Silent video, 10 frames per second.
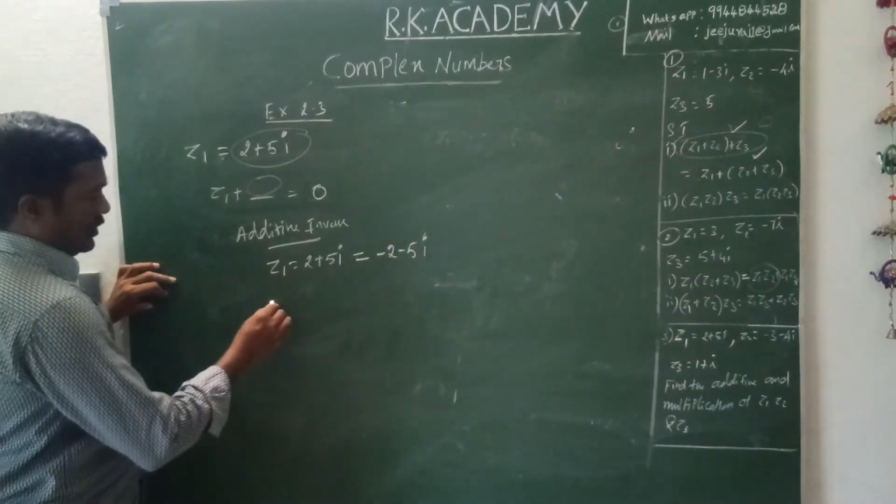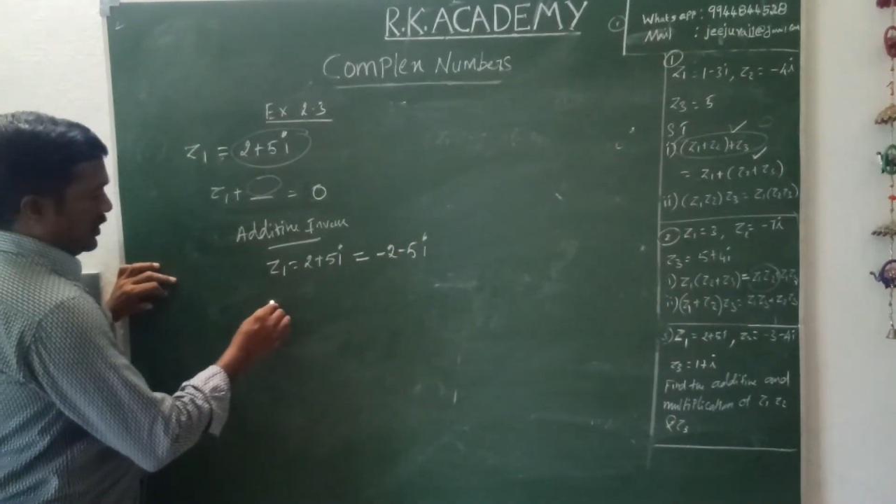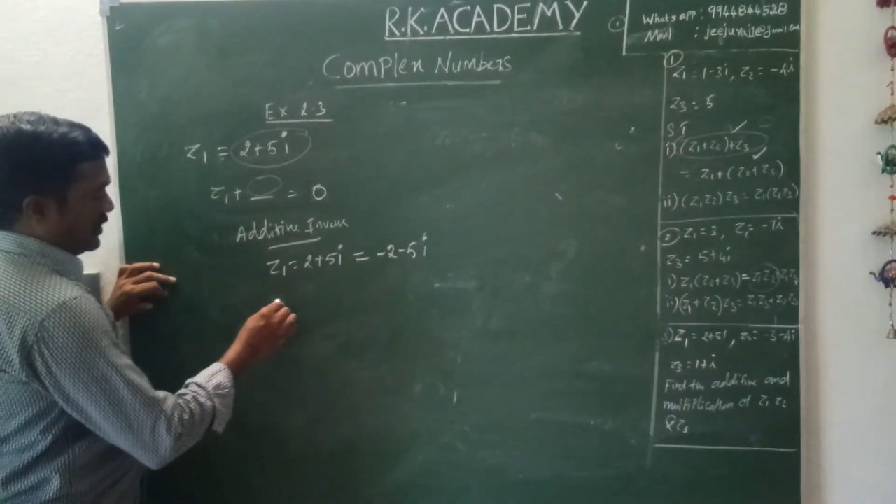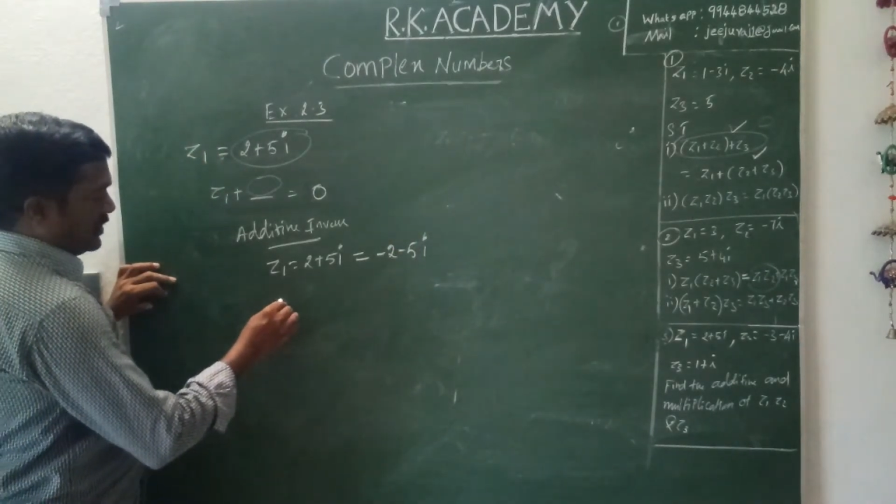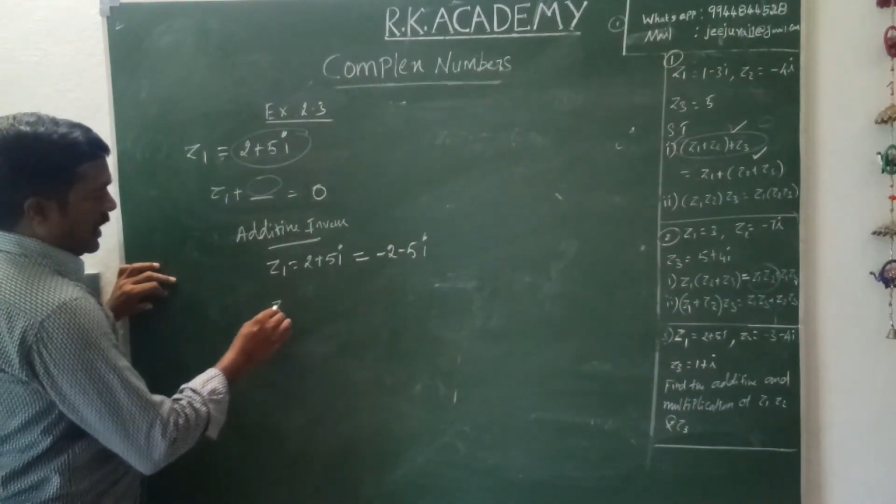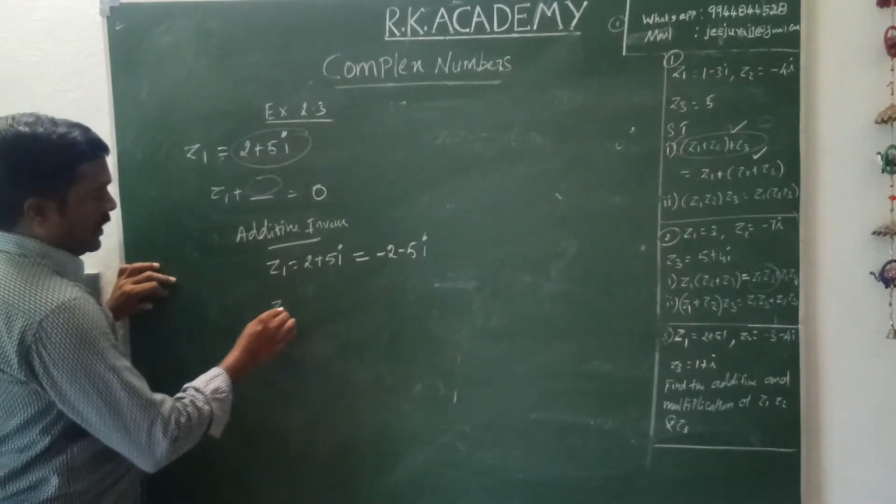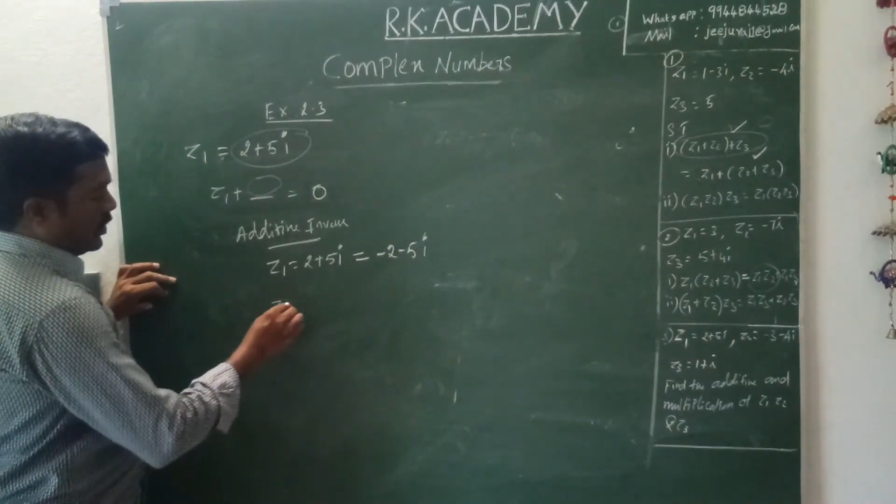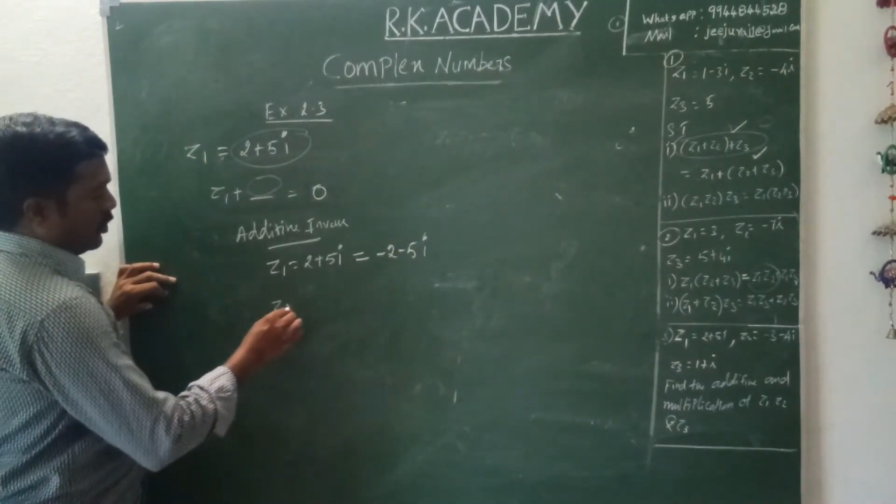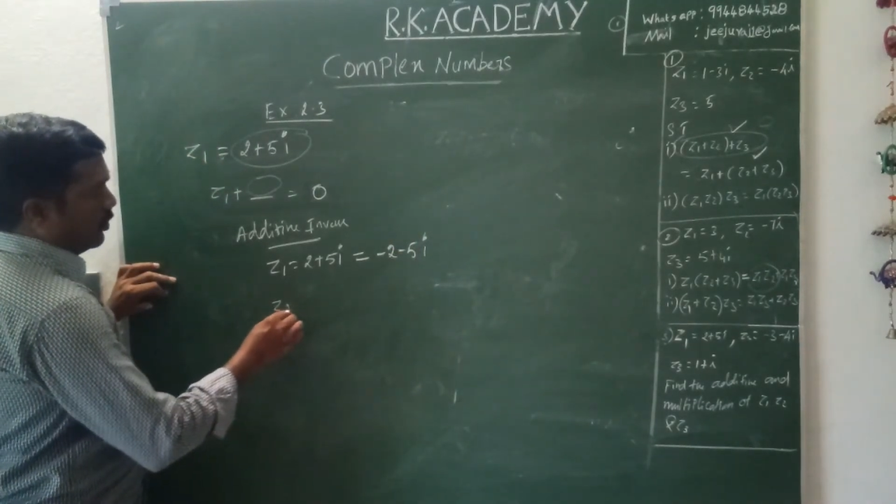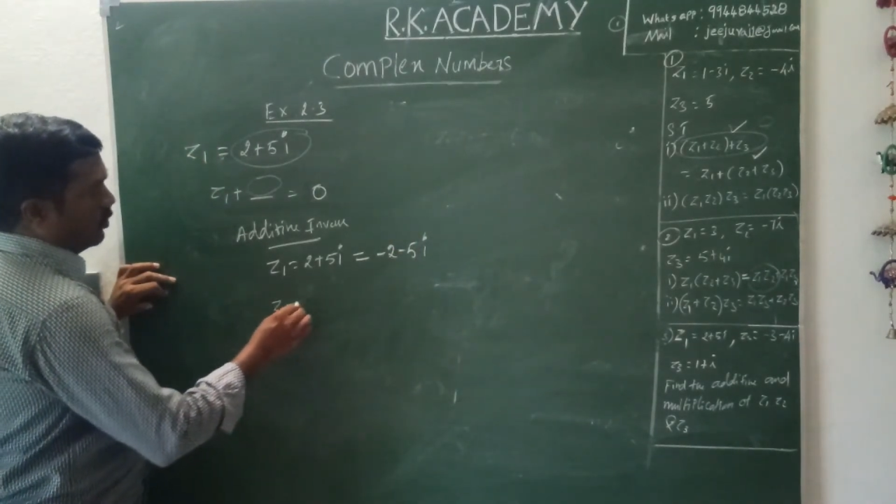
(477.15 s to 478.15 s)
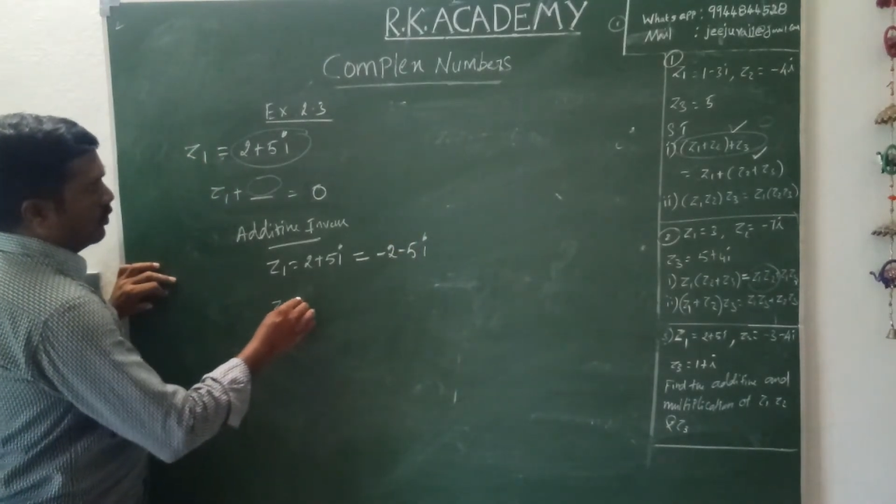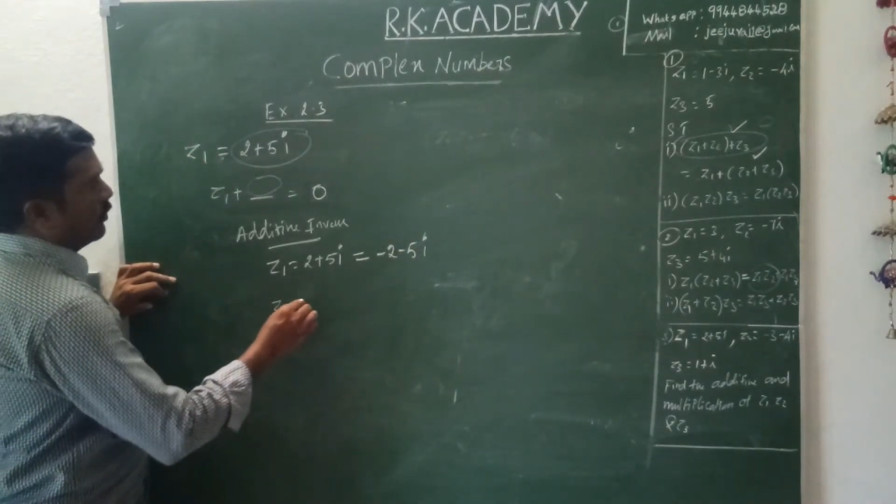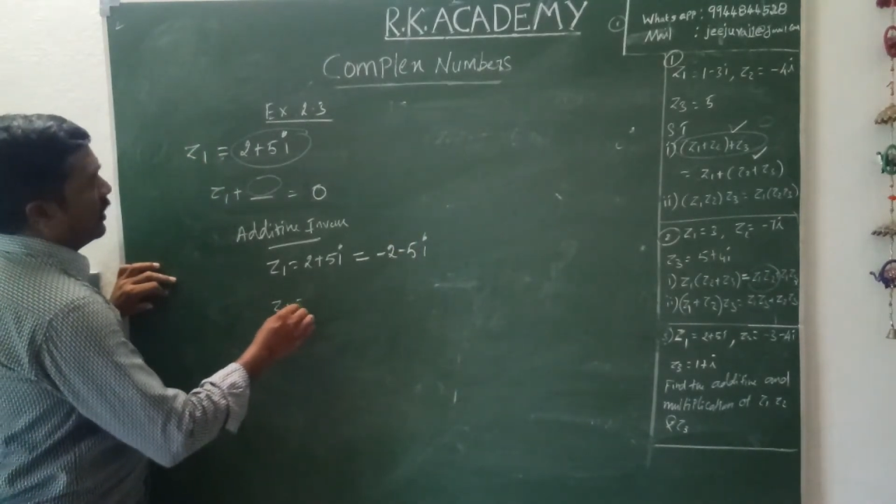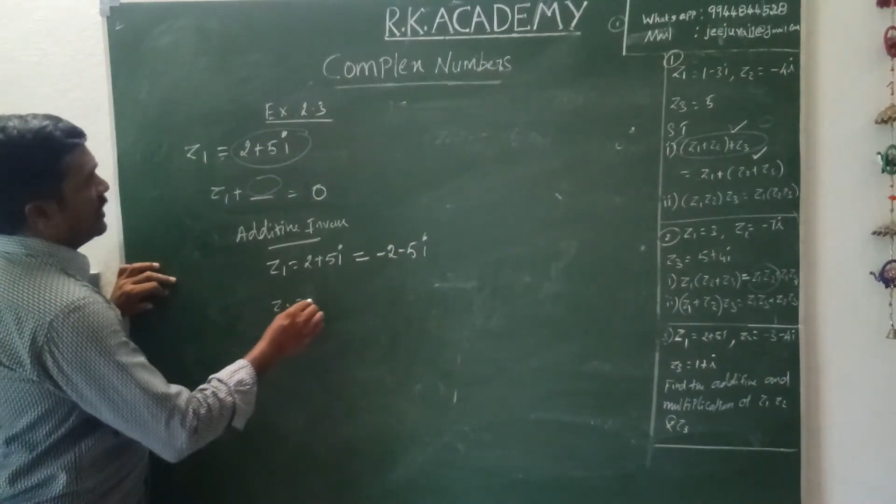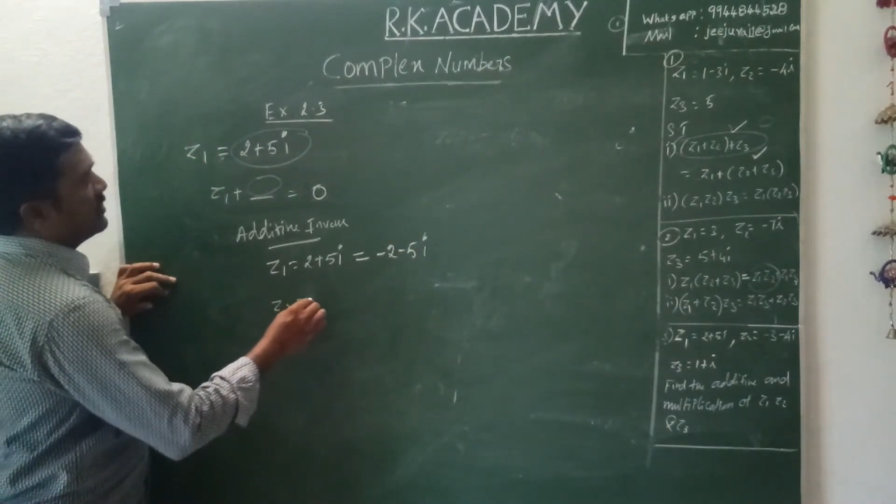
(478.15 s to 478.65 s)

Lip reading: Z2. What is